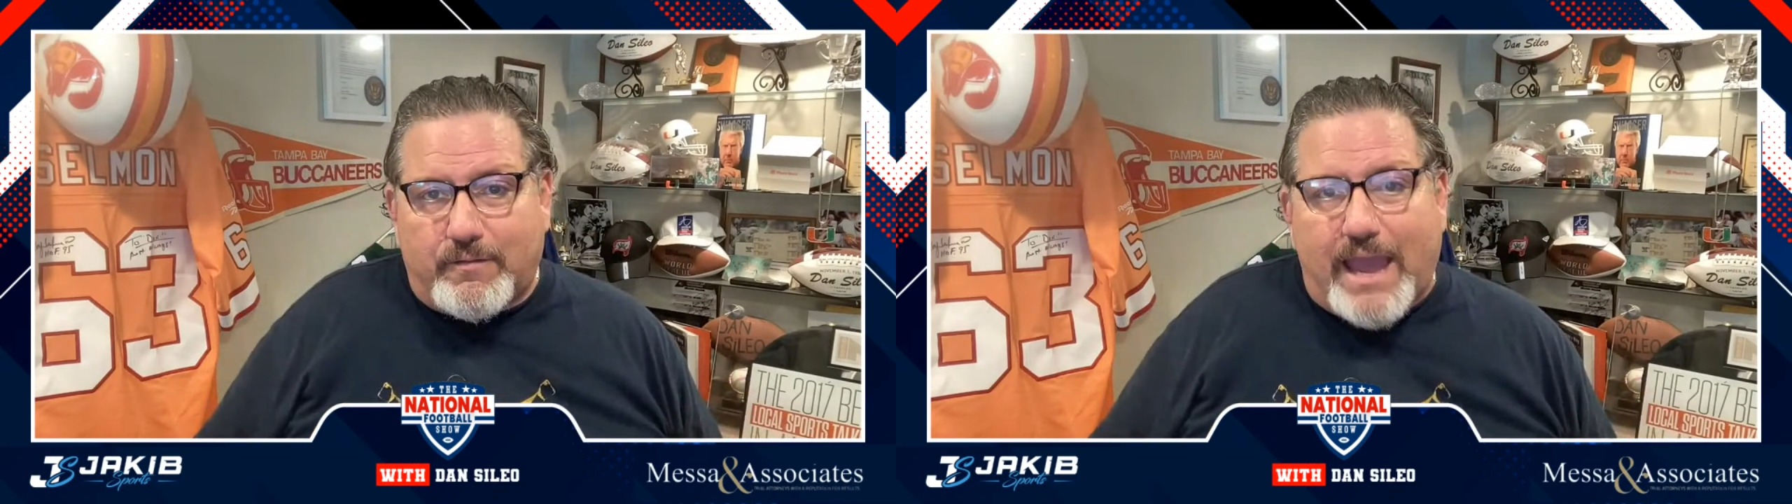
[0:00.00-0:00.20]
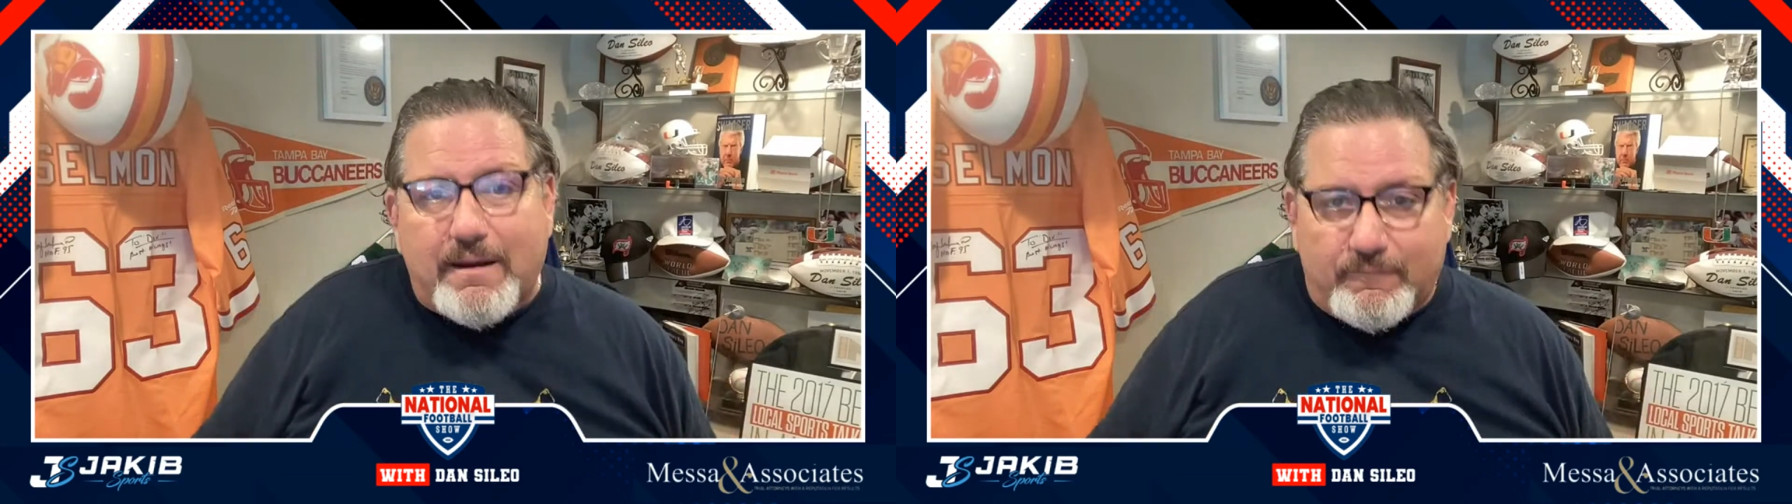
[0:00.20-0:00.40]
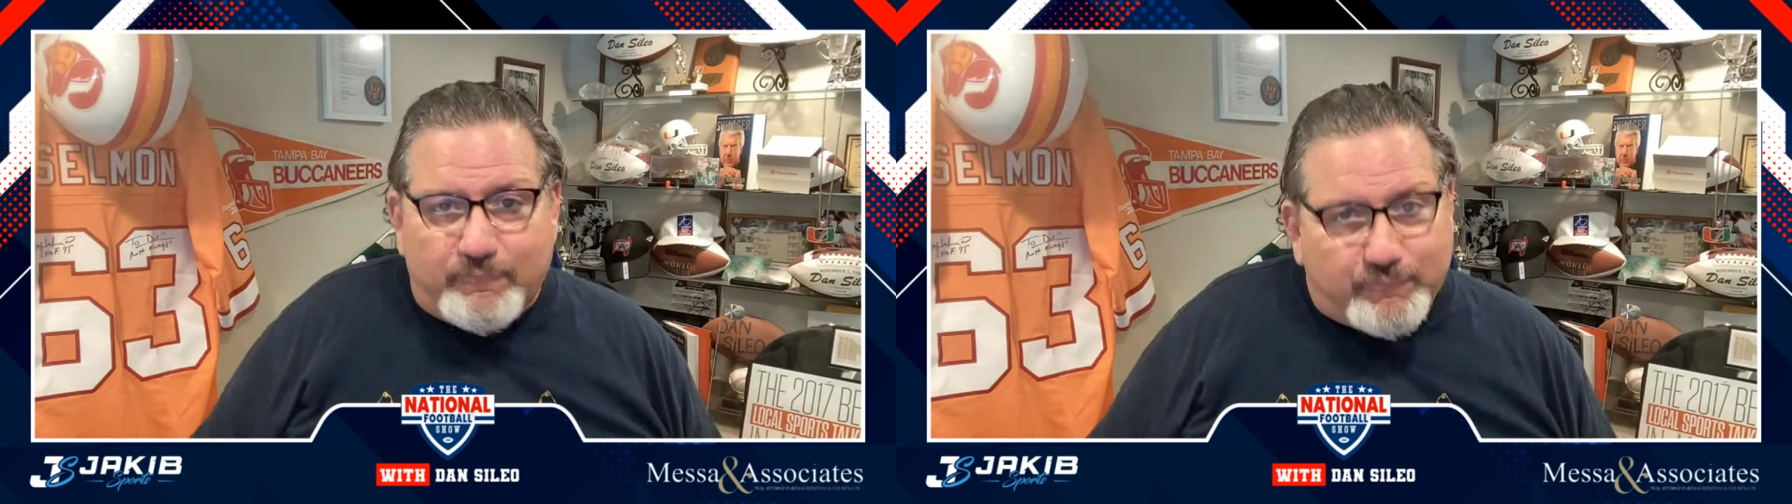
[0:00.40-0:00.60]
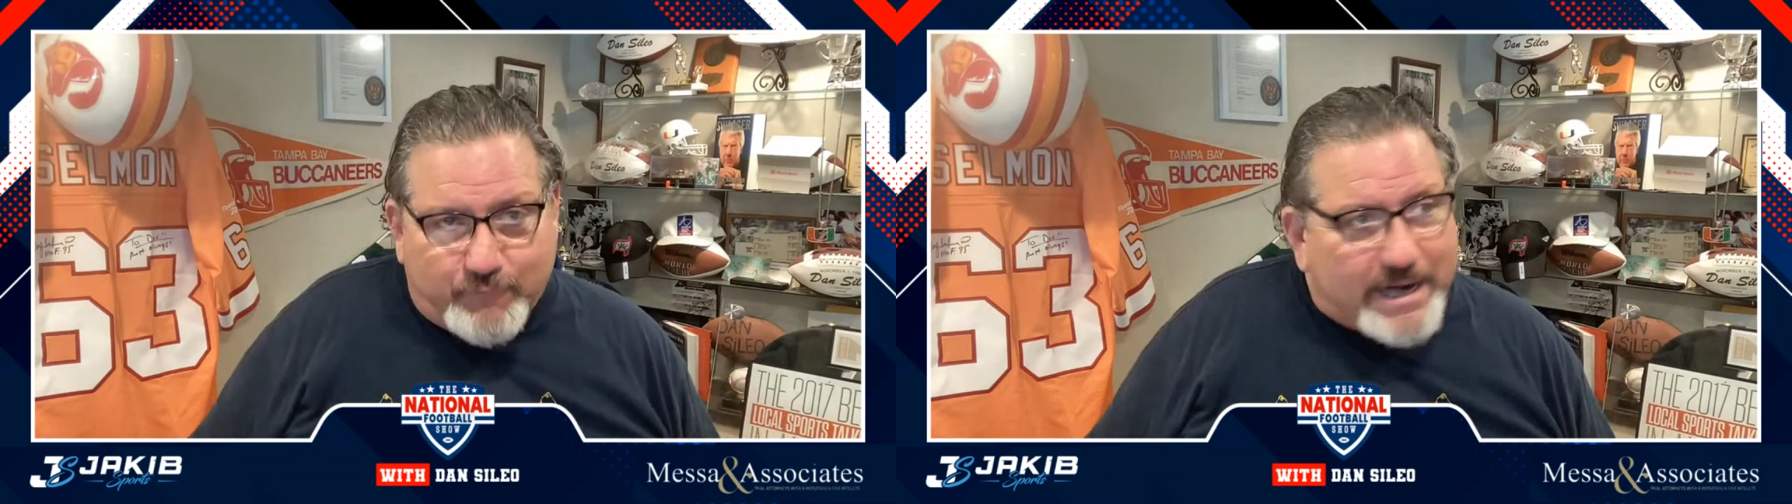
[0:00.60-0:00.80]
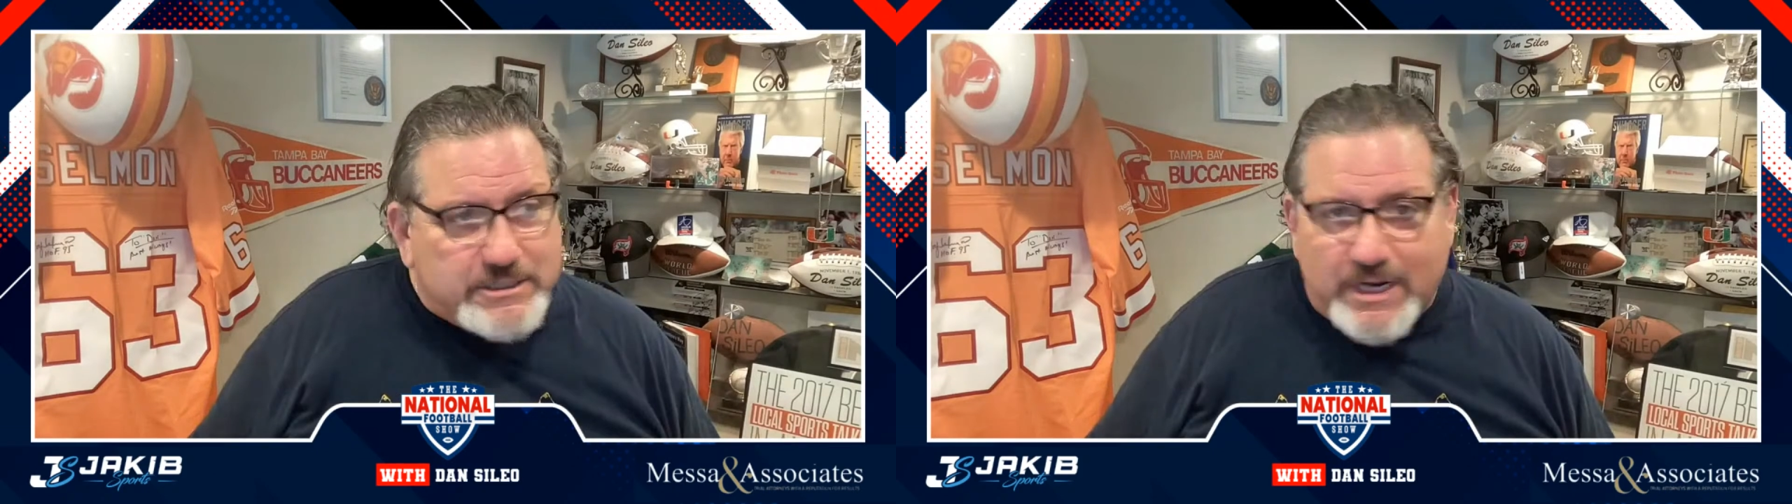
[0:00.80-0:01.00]
that
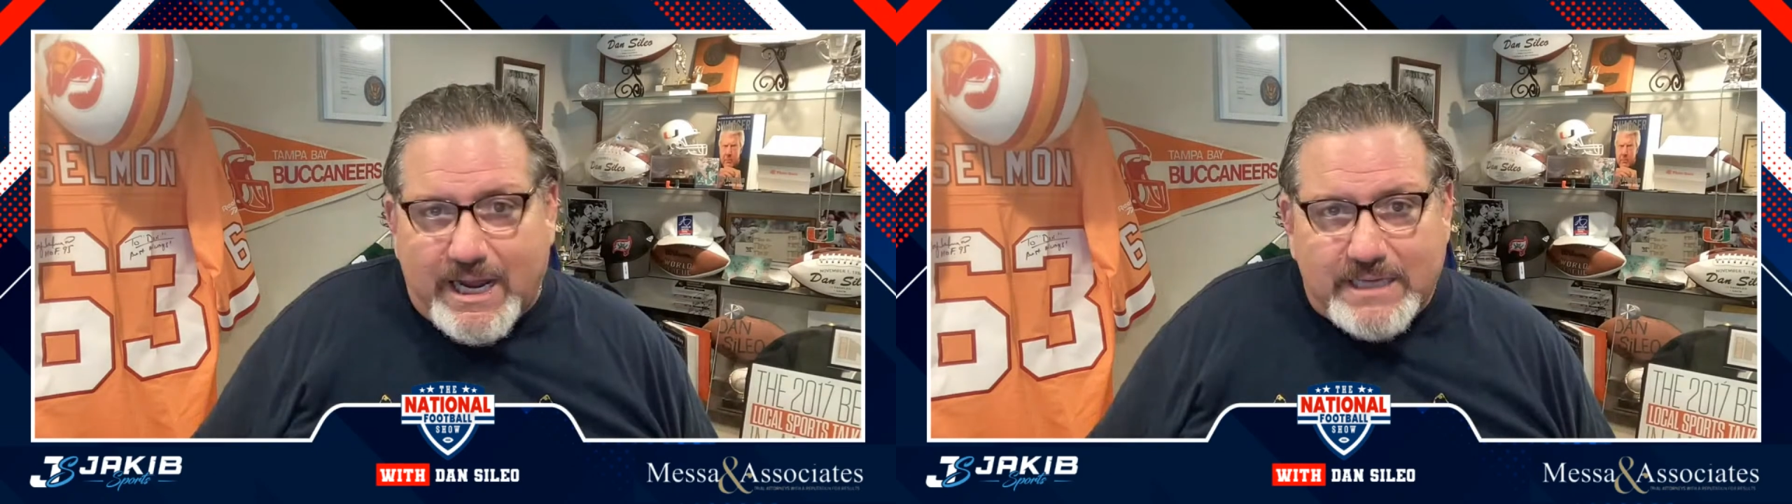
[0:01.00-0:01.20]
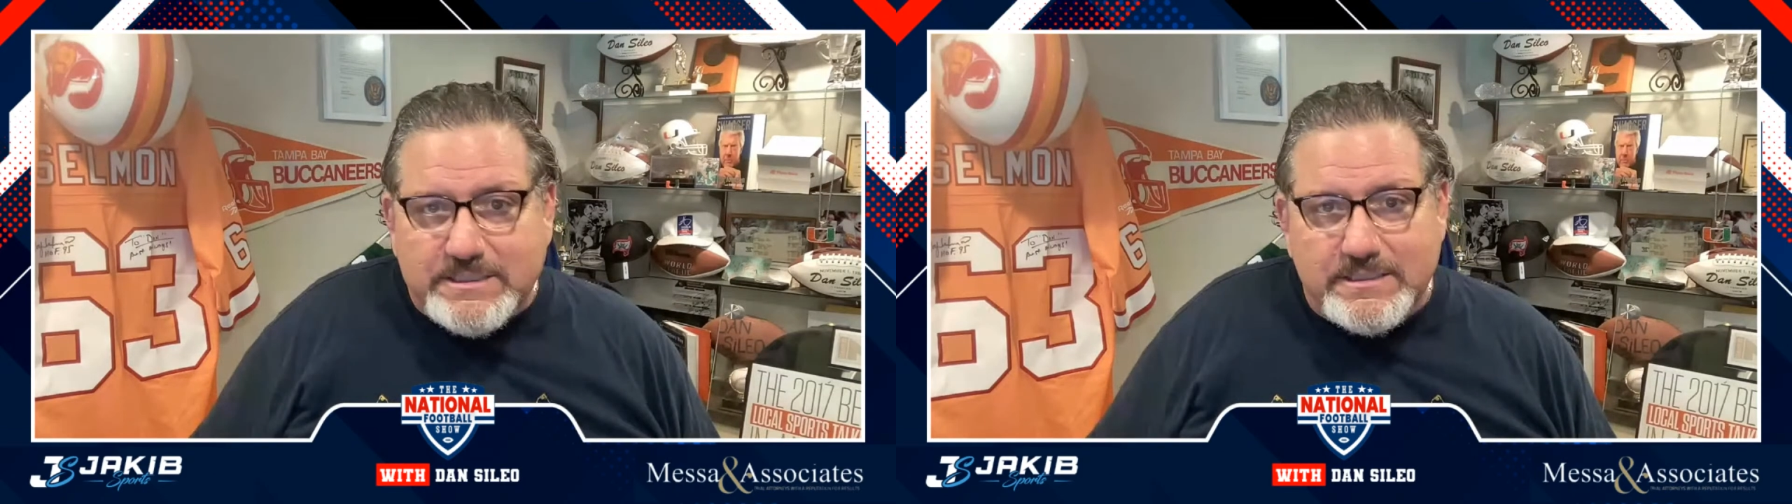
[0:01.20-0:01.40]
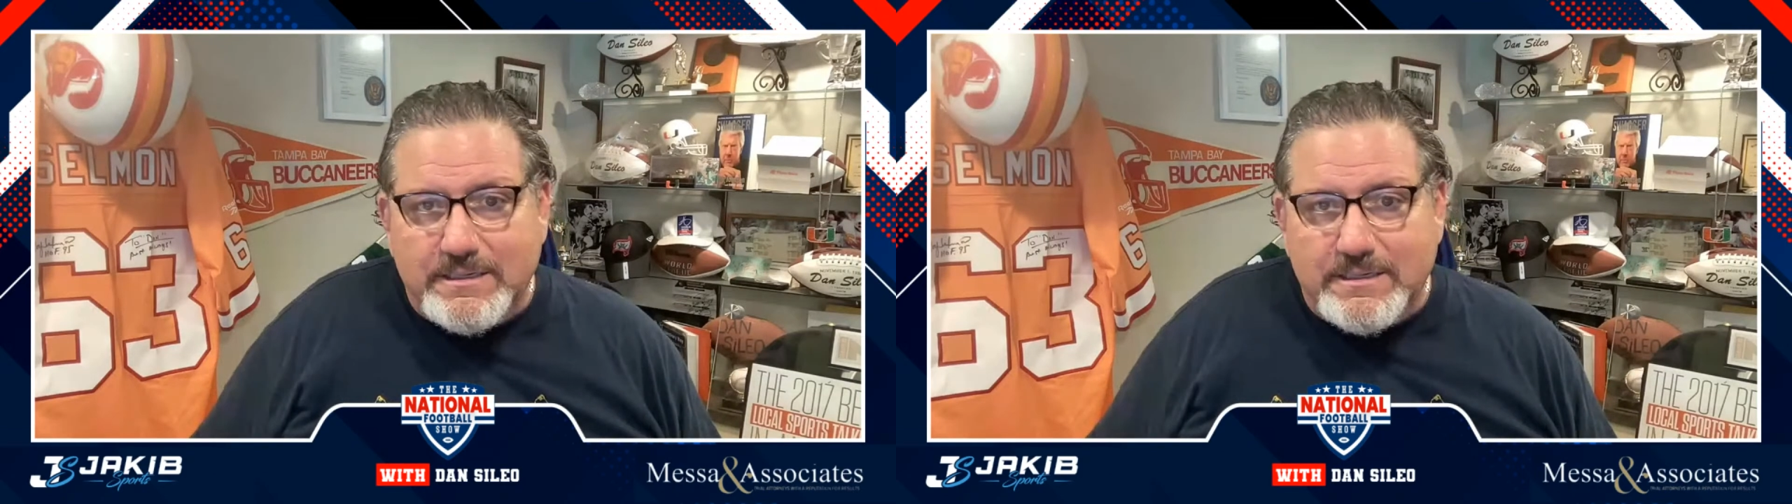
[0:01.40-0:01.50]
franchise.